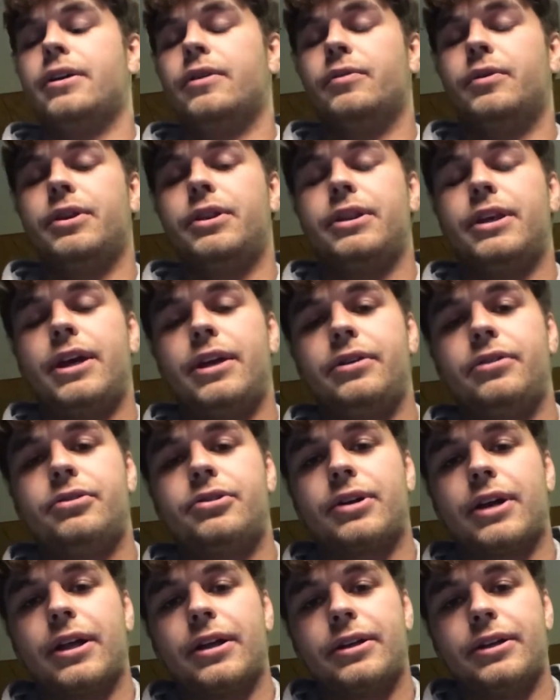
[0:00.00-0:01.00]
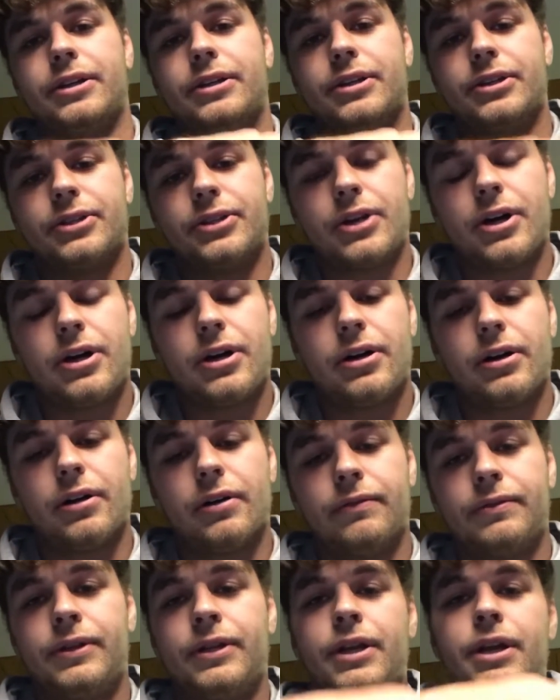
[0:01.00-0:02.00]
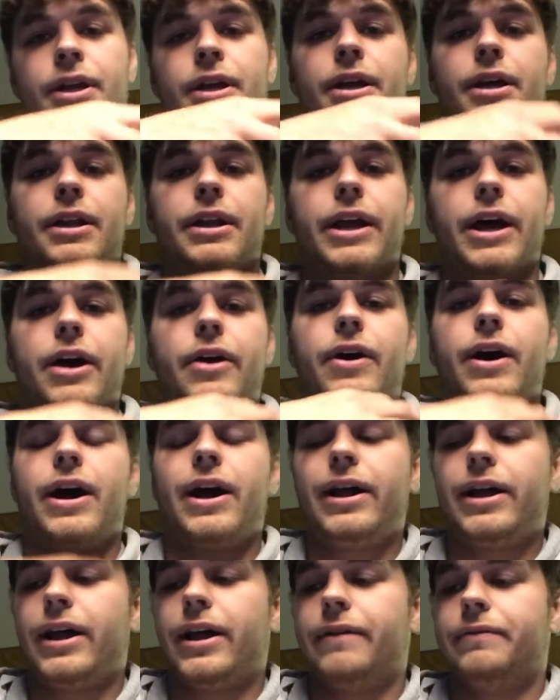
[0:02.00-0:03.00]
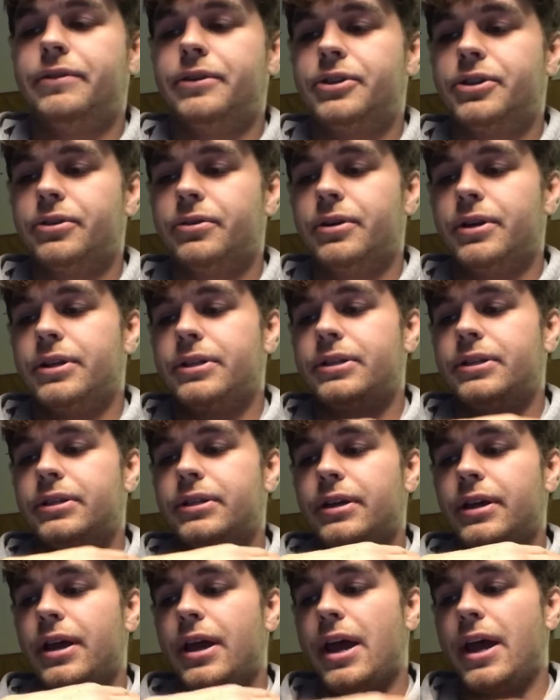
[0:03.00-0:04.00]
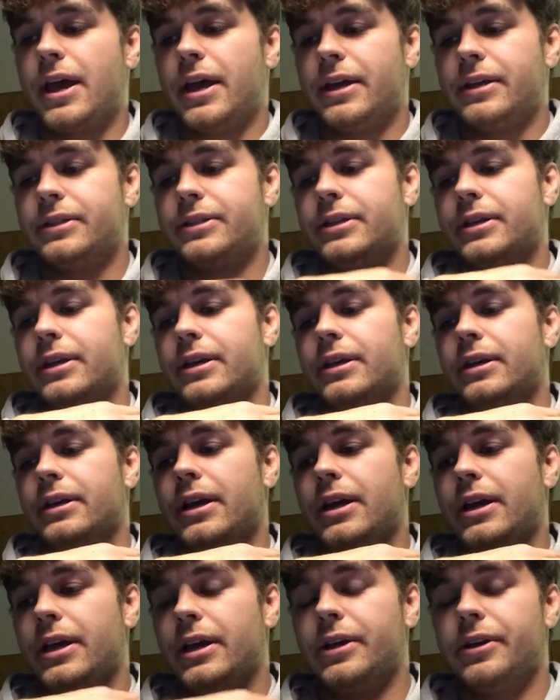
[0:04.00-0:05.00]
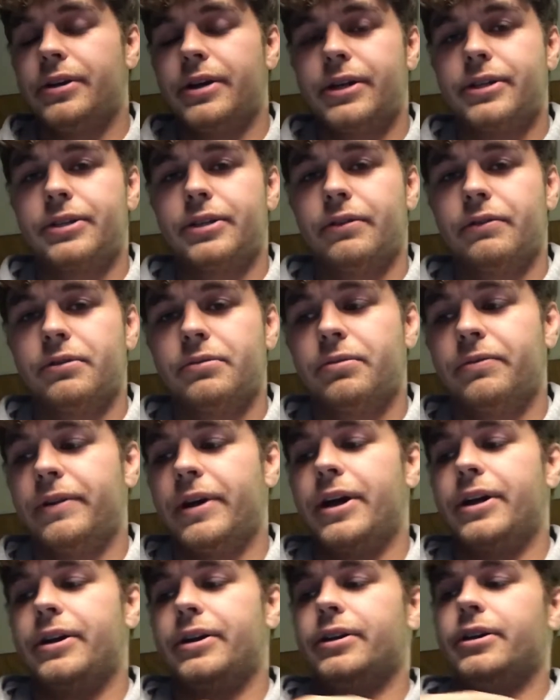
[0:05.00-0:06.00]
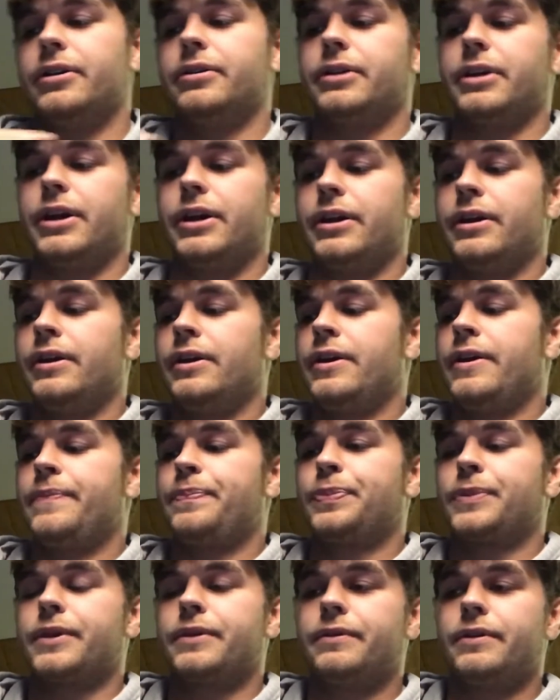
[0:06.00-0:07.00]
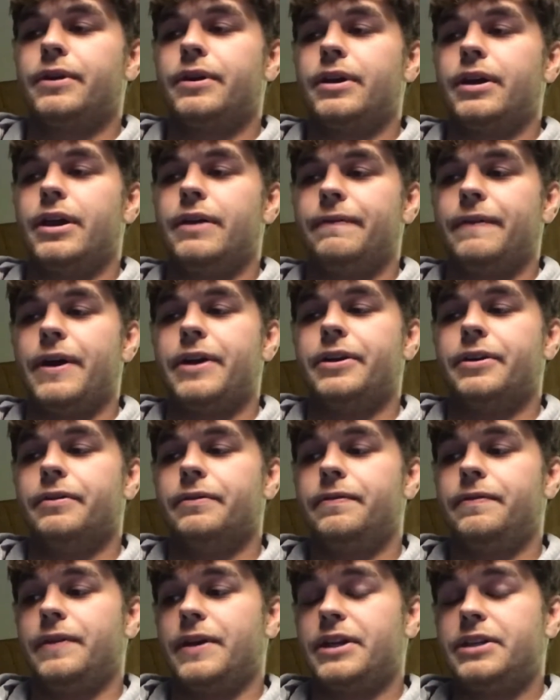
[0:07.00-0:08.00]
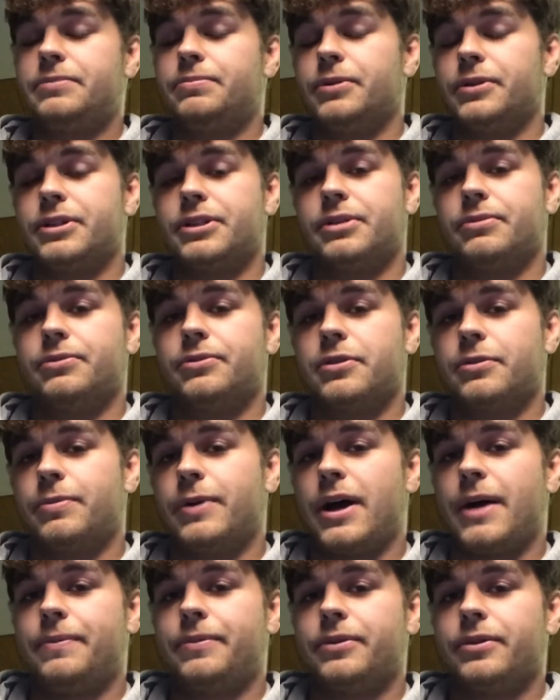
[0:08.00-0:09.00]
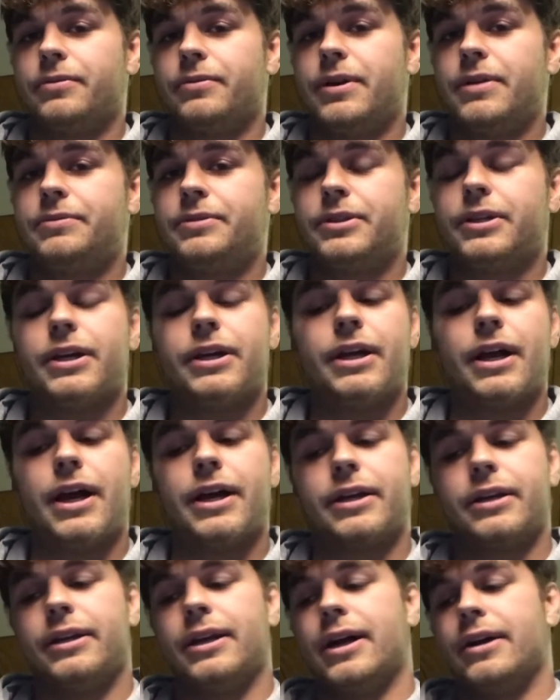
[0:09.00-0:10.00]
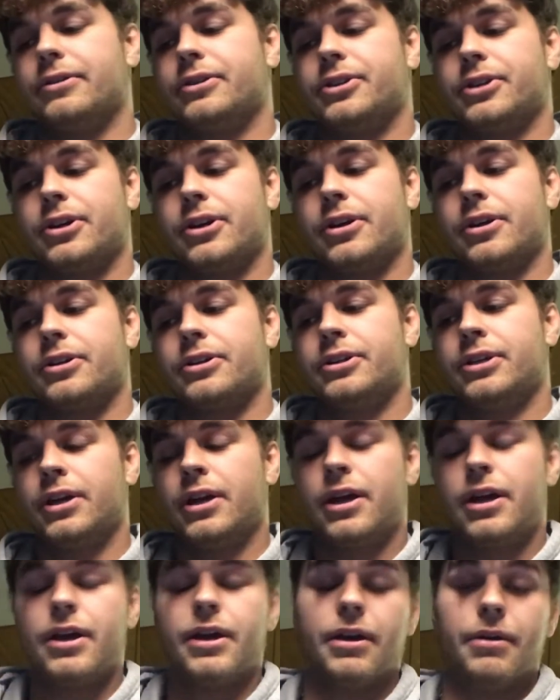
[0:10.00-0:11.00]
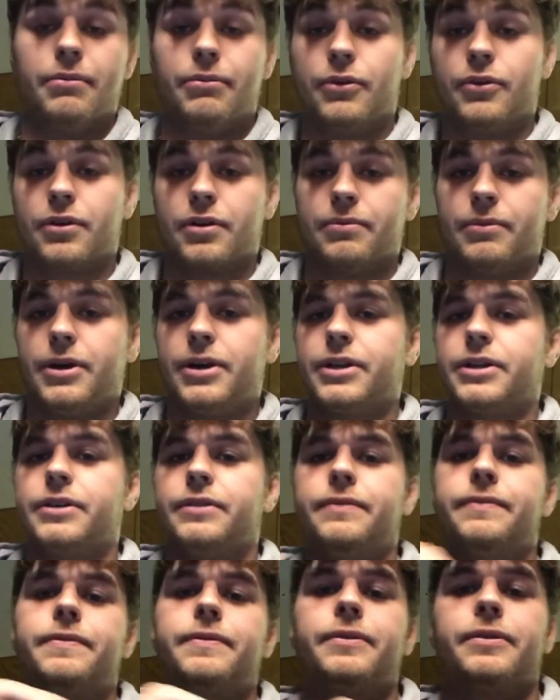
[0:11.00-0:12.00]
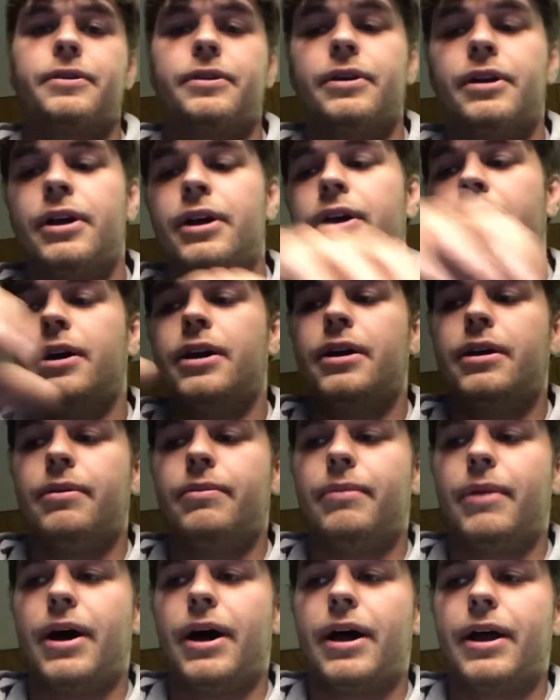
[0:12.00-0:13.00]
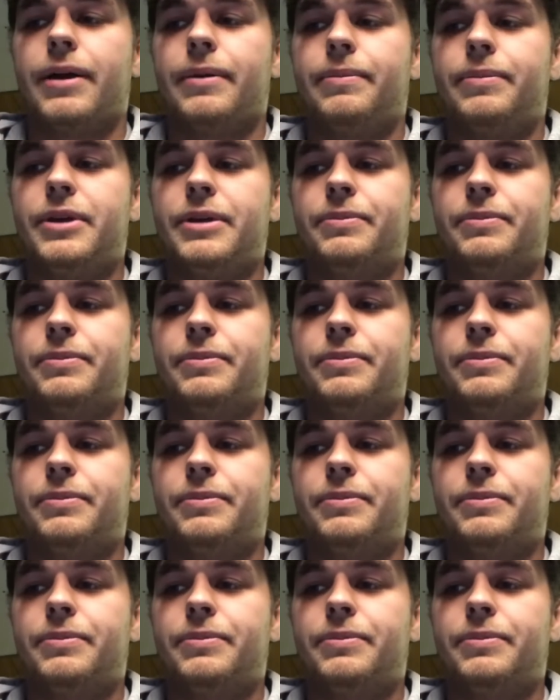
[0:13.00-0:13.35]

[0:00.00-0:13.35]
With net neutrality dissolved, now I have the choice as a internet service provider. Okay, if I know Facebook is a more popular website, I can now charge more money for my